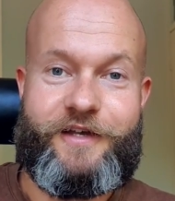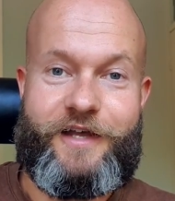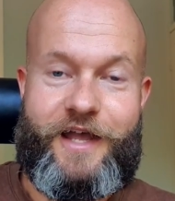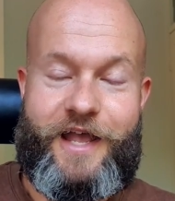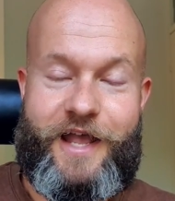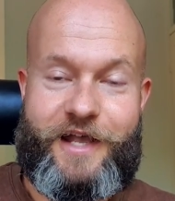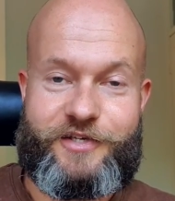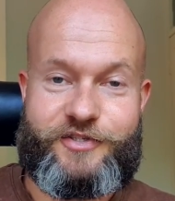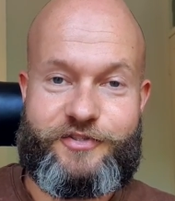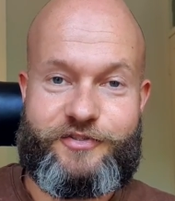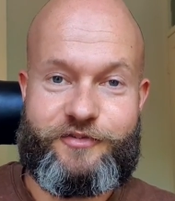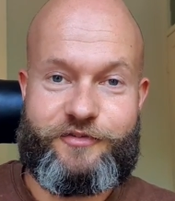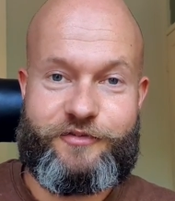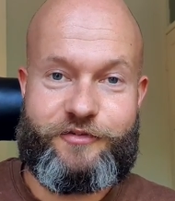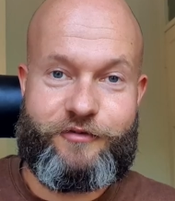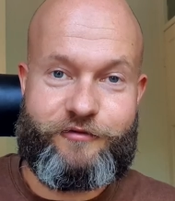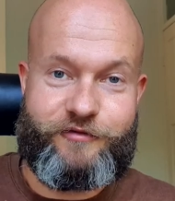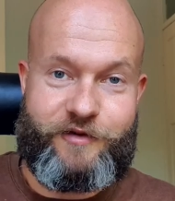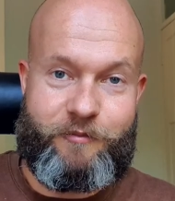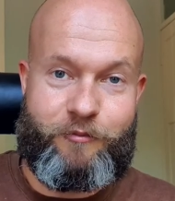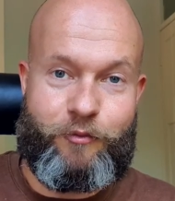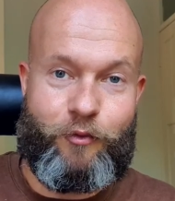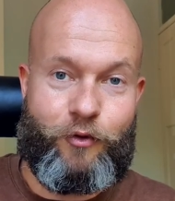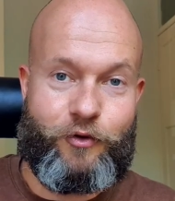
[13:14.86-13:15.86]
action
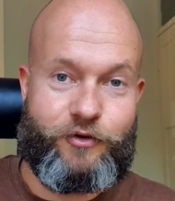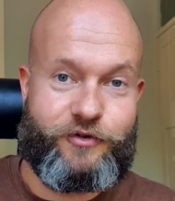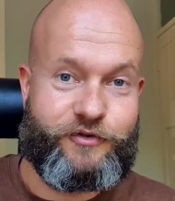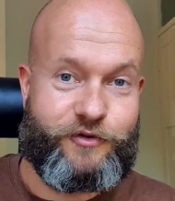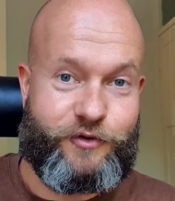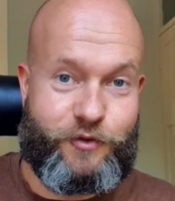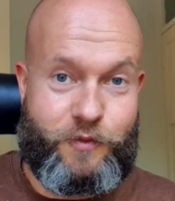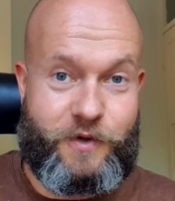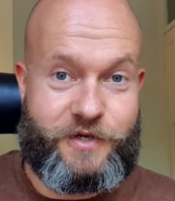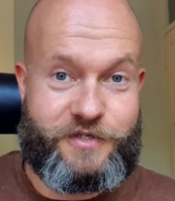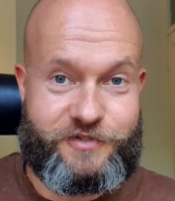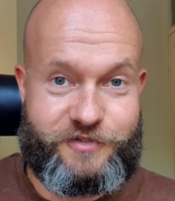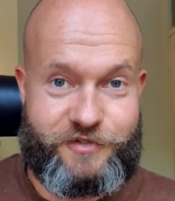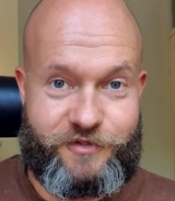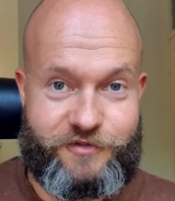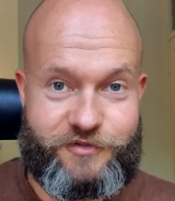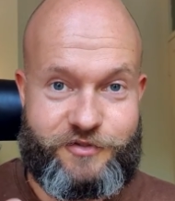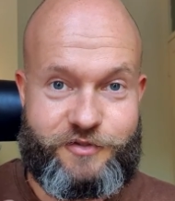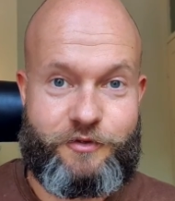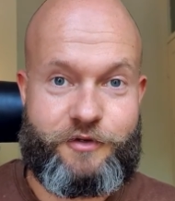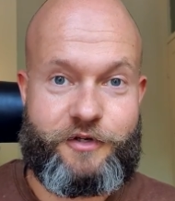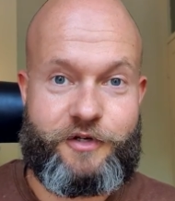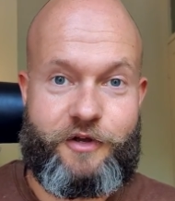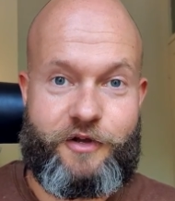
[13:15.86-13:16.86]
report
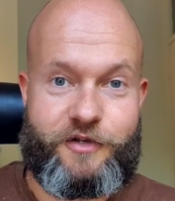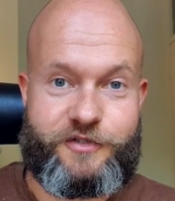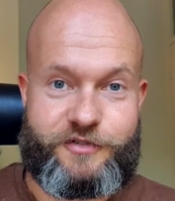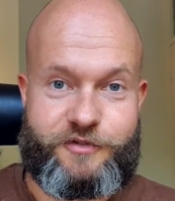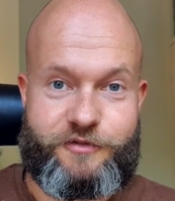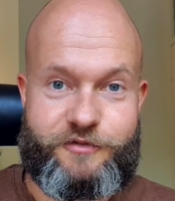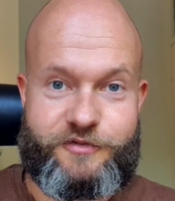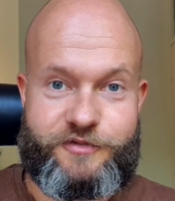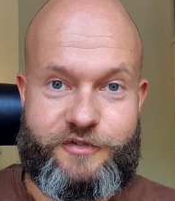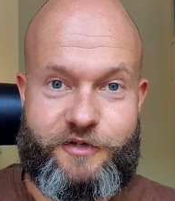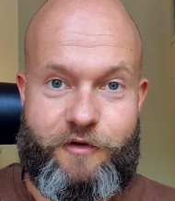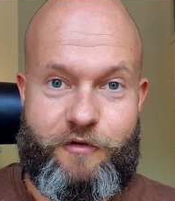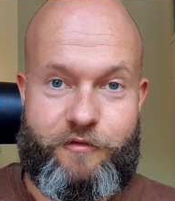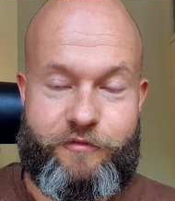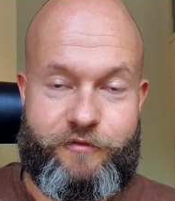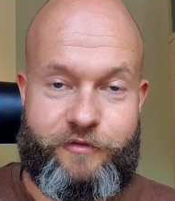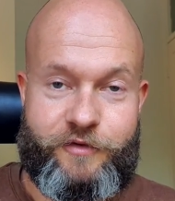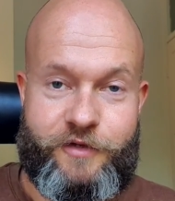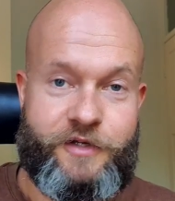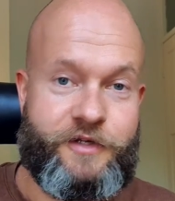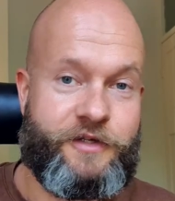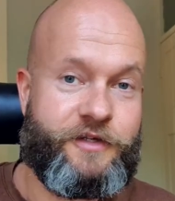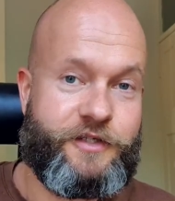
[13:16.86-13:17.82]
questions you can ask yourself.